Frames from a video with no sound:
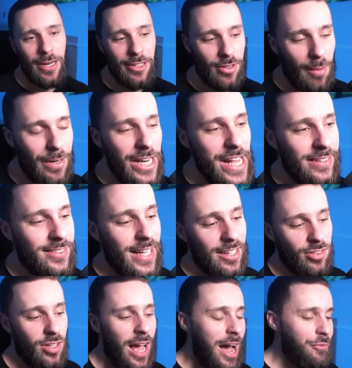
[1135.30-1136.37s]
by this. I'm gonna Nest
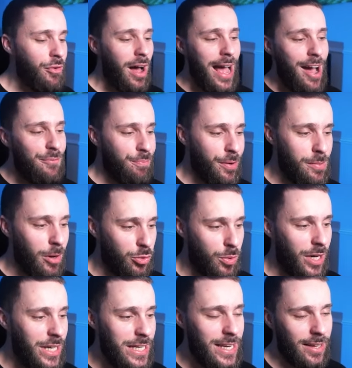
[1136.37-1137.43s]
Dash. So I have pretty much
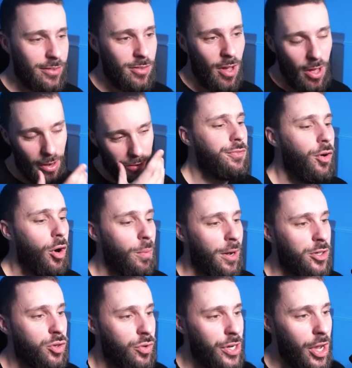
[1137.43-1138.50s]
what I need next turn for a
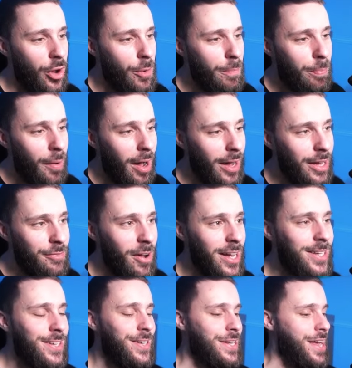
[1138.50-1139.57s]
Wugtrio. But if I
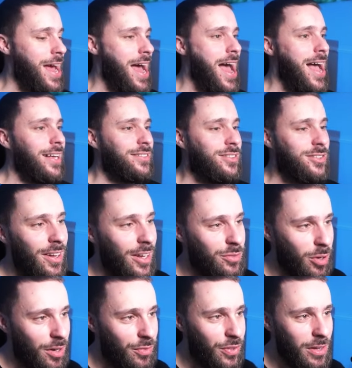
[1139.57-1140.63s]
can... Yes. I
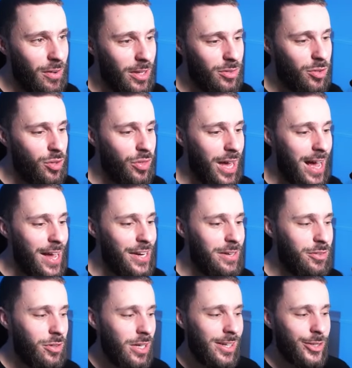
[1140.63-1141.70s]
was trying to think if I could do that and
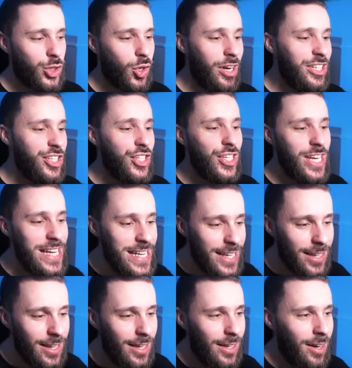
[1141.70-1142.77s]
then try and
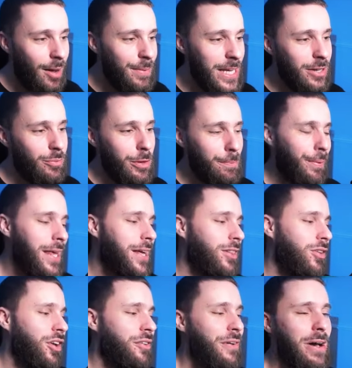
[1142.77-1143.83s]
cheek. I mean, we play a lot of